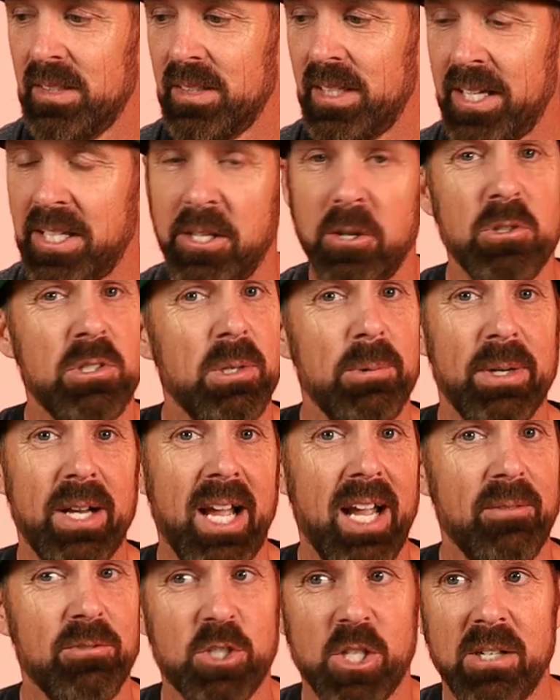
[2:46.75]
Like usually when I
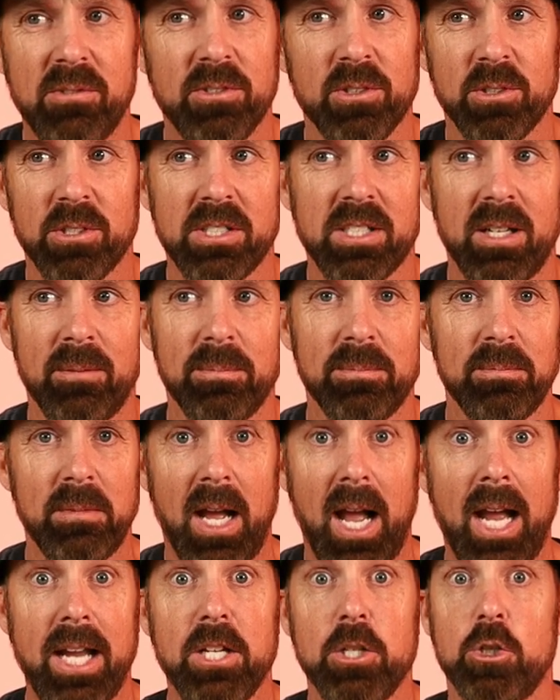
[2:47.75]
have G Fuel or something,
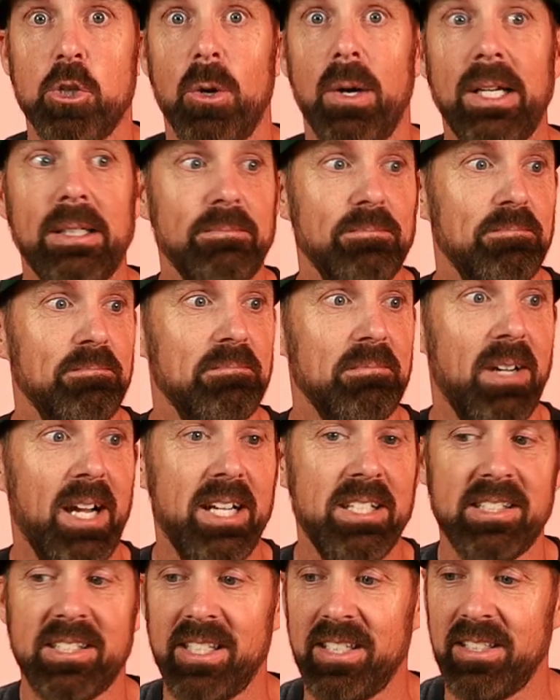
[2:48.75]
I enjoy it.
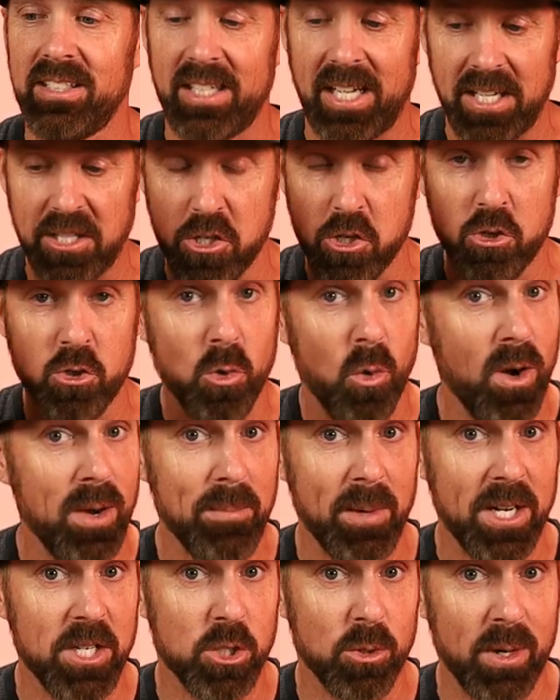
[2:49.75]
I sit and I enjoy
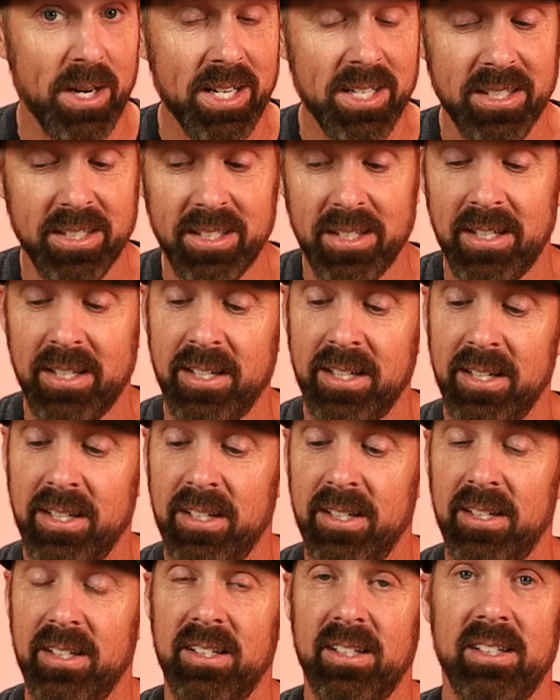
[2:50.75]
my drink.
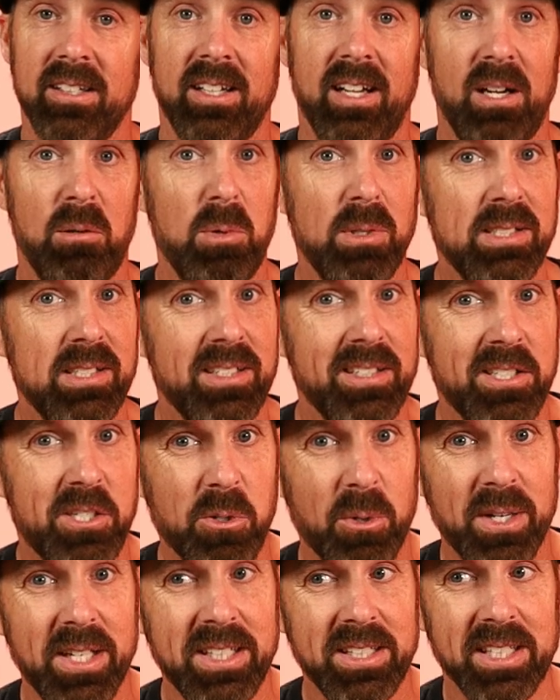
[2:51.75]
I wasn't
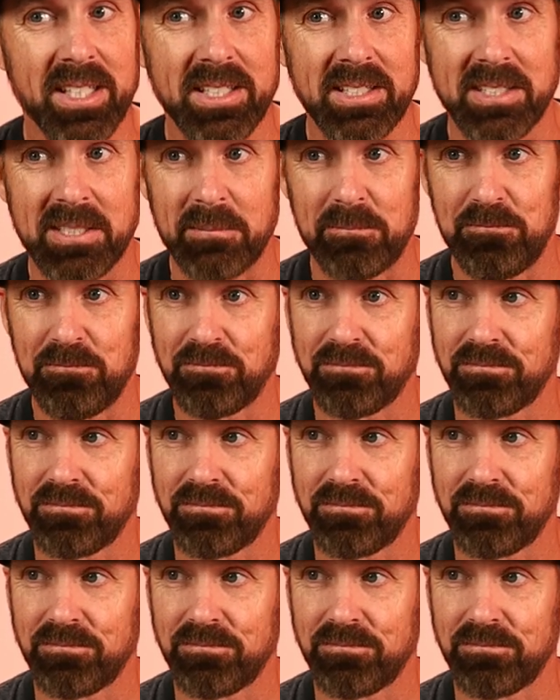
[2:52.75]
enjoying this.